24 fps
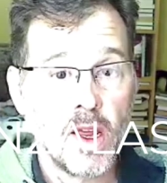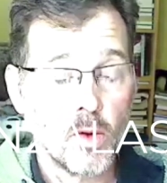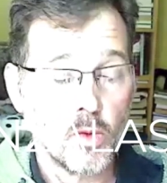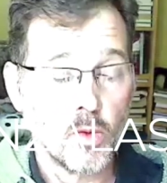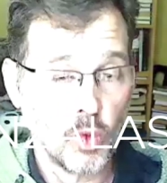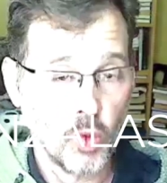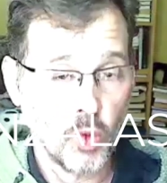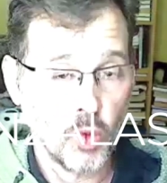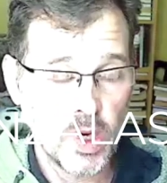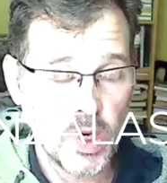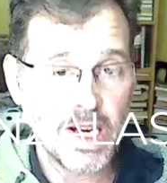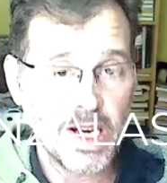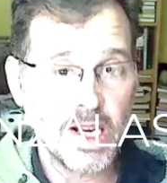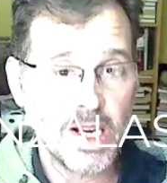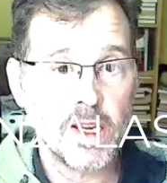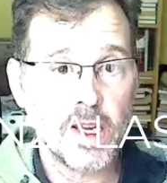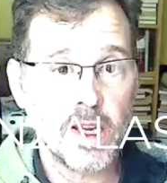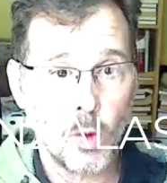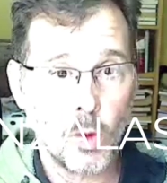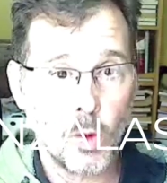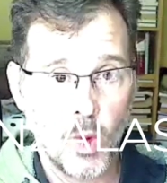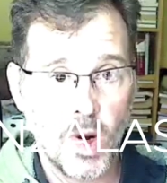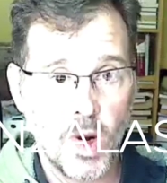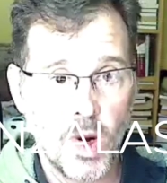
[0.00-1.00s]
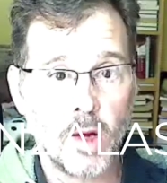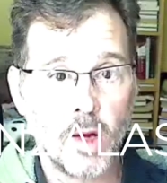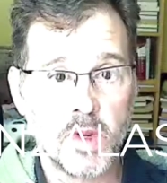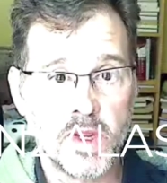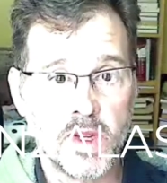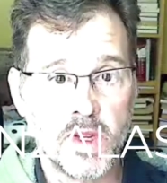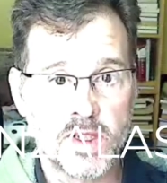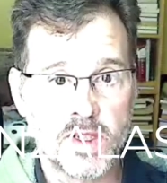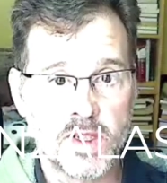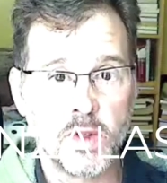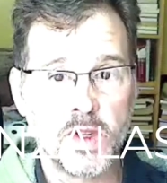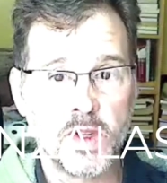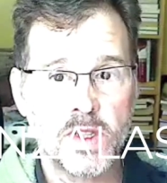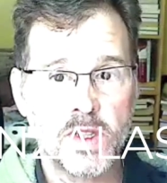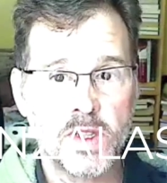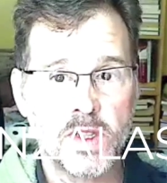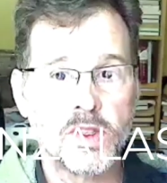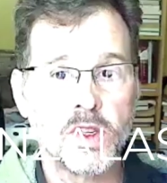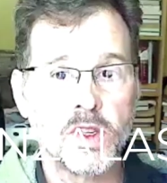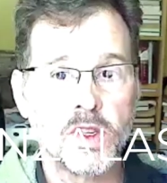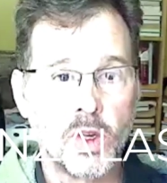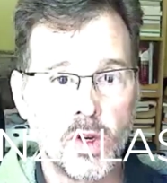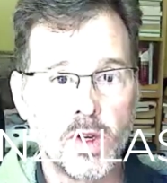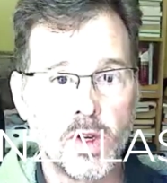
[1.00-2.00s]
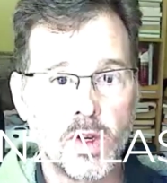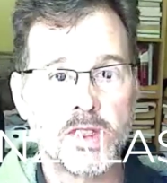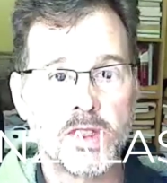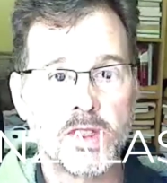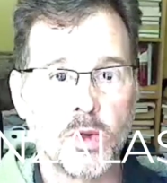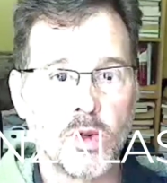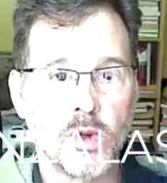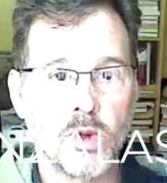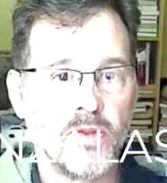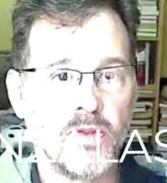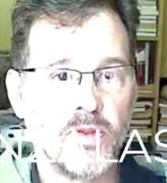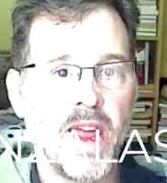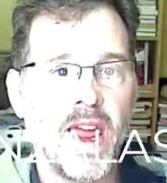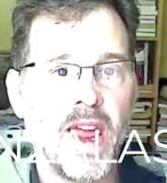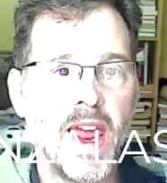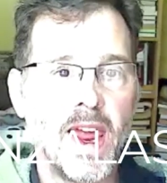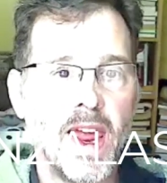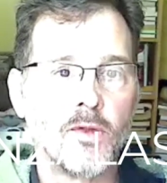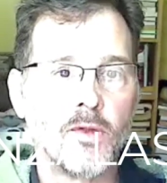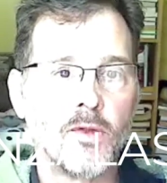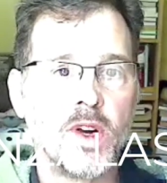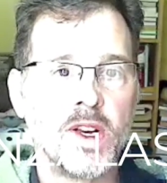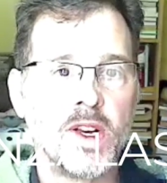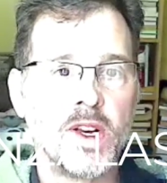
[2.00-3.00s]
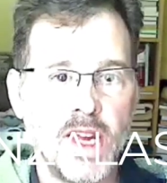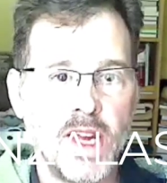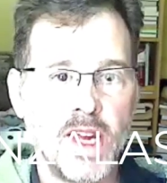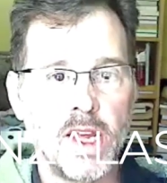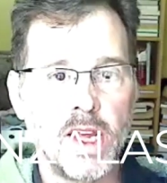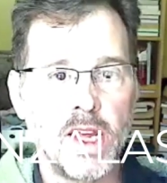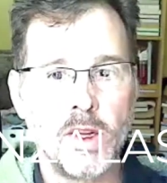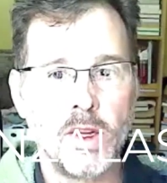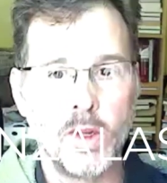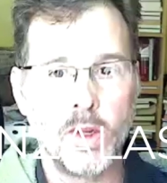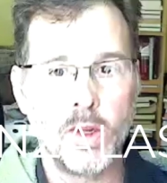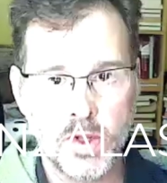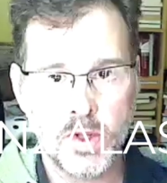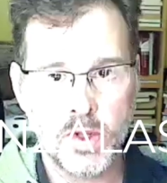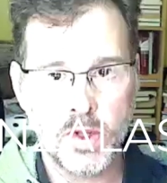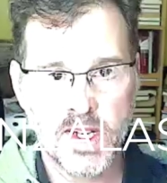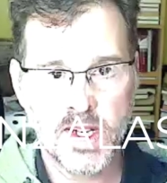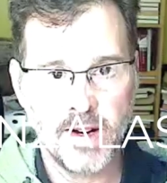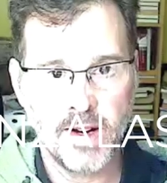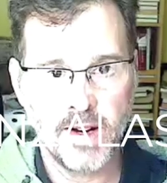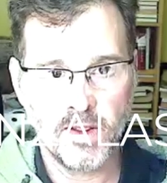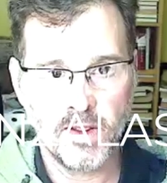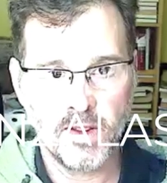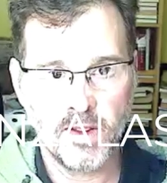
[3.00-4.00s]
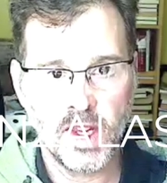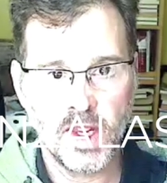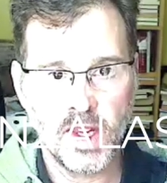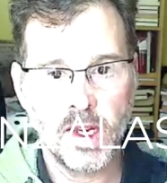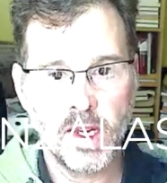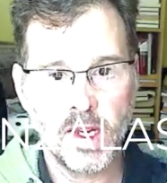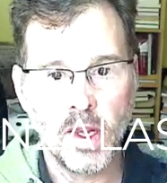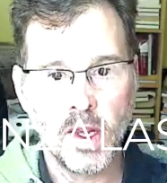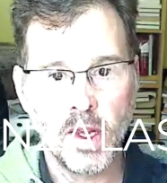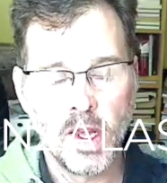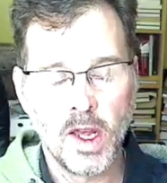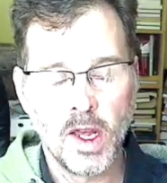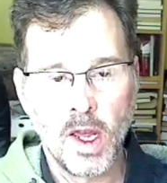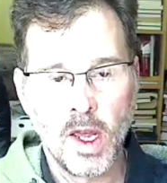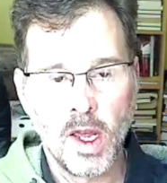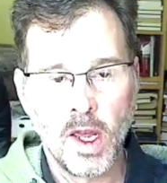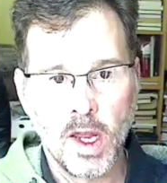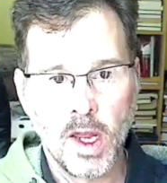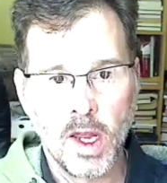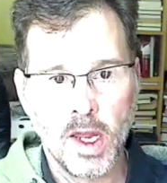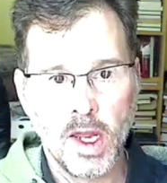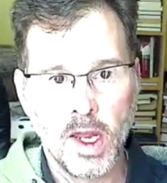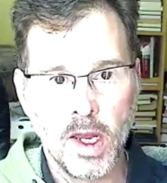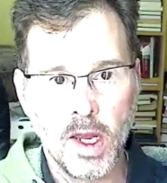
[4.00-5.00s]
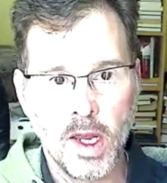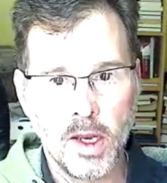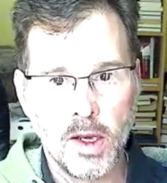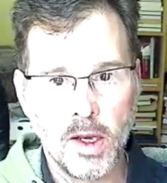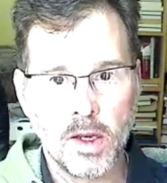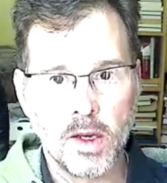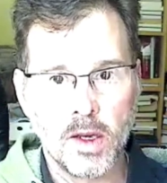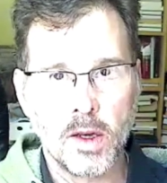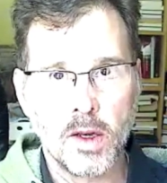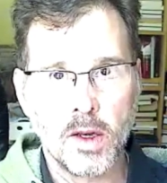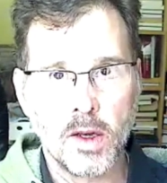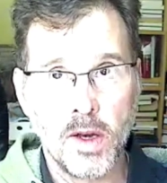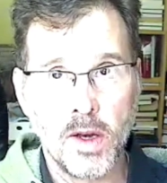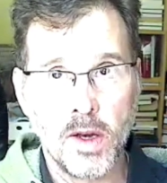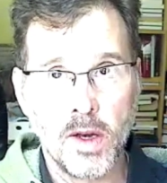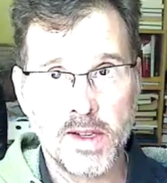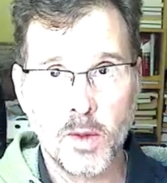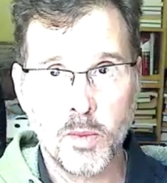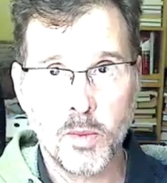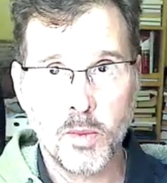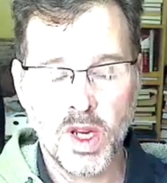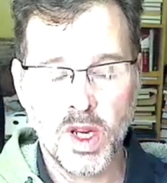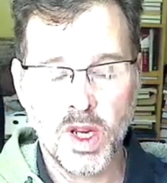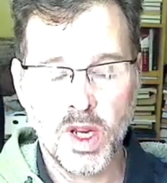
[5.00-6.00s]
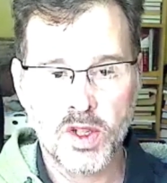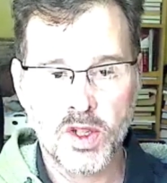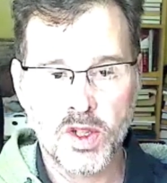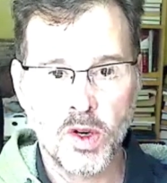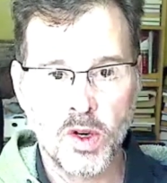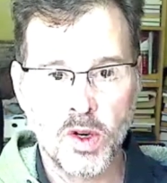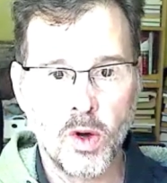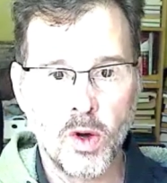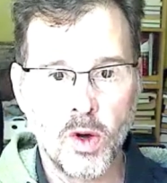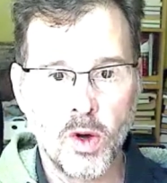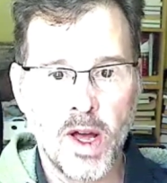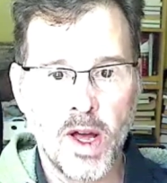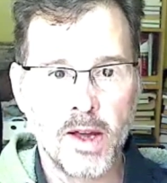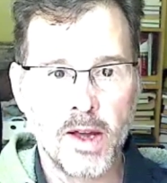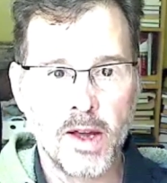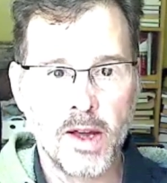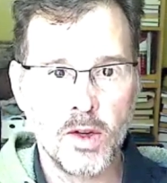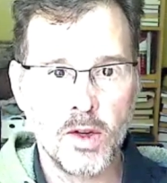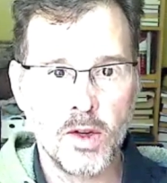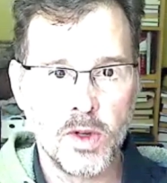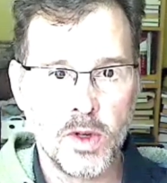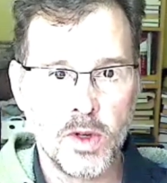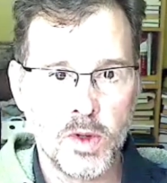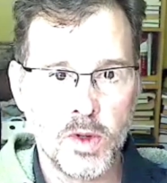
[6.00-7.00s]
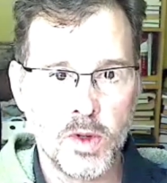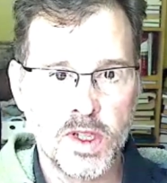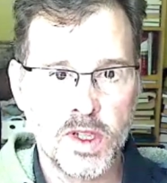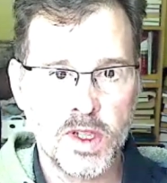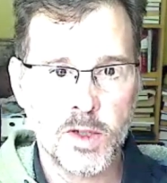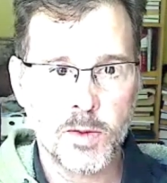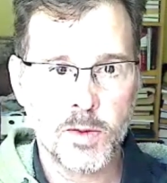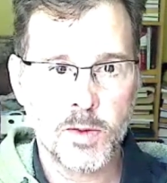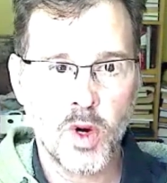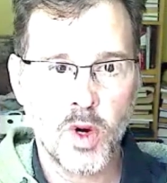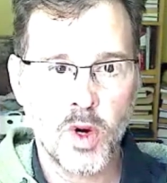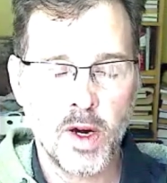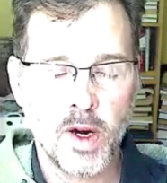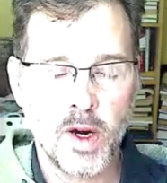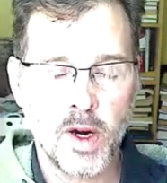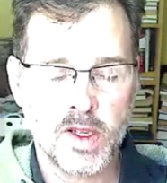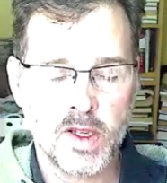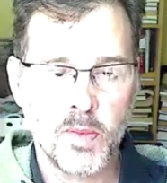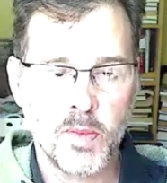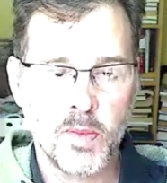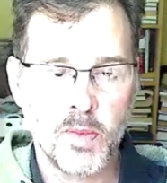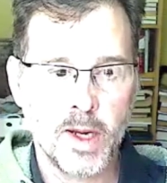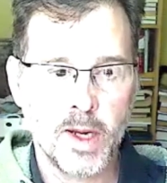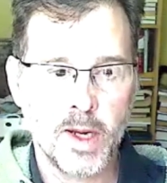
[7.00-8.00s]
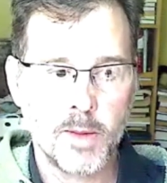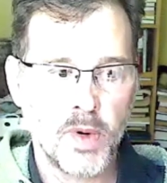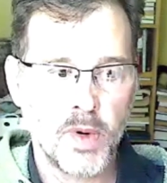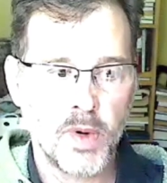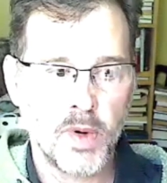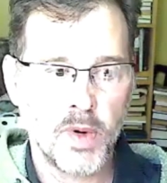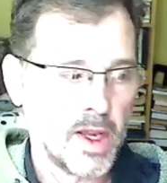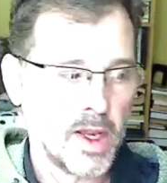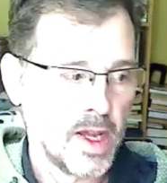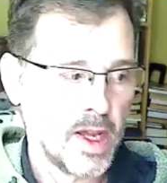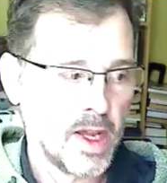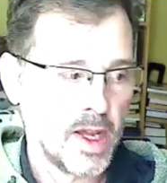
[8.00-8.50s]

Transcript: really well with. So this is a good sort of everyday use kind of thing. And not to pigeonhole how you use these products, Mike, but